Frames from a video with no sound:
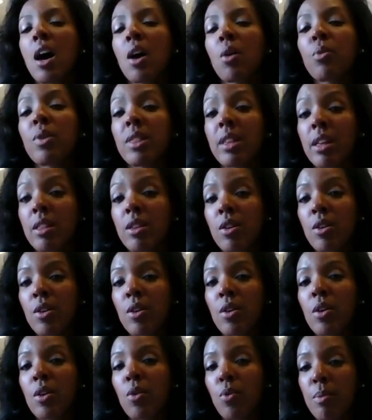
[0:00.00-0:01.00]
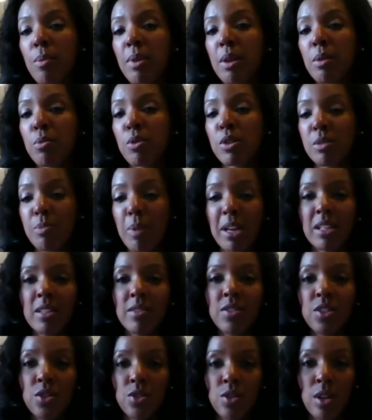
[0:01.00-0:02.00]
with other women prospective
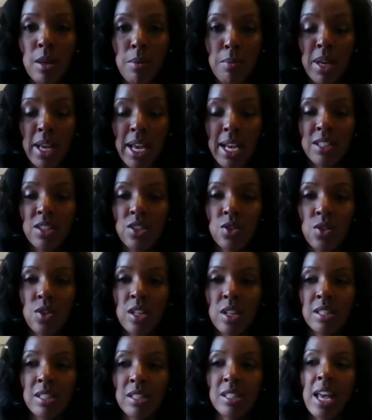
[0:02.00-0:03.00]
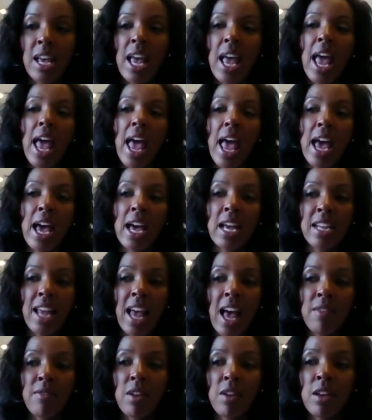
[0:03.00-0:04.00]
MBA students, and
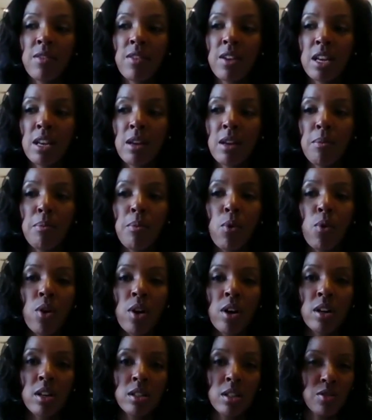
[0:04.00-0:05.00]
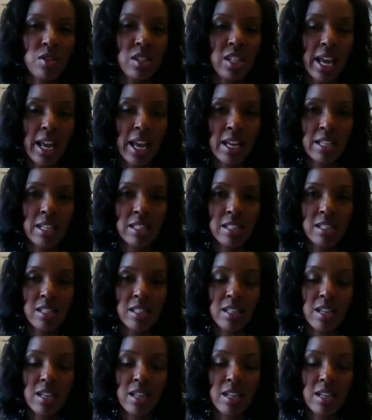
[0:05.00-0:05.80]
have even more close-hand